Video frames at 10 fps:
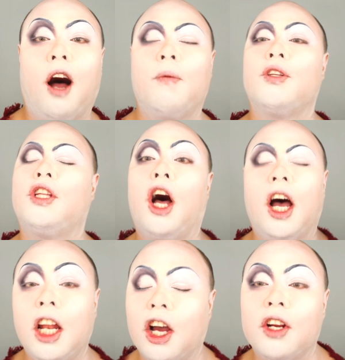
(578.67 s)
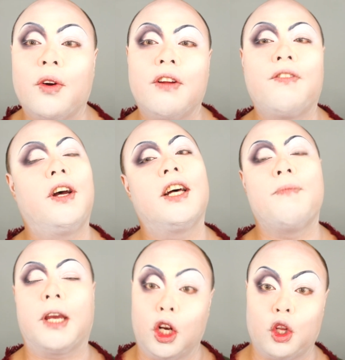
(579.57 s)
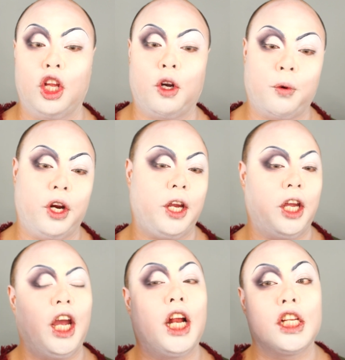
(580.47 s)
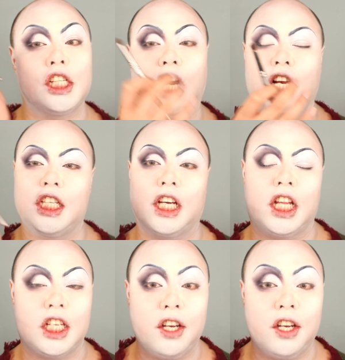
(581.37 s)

I will do the eyeliner on it first, make it look a little pretty, and let's see how it is together.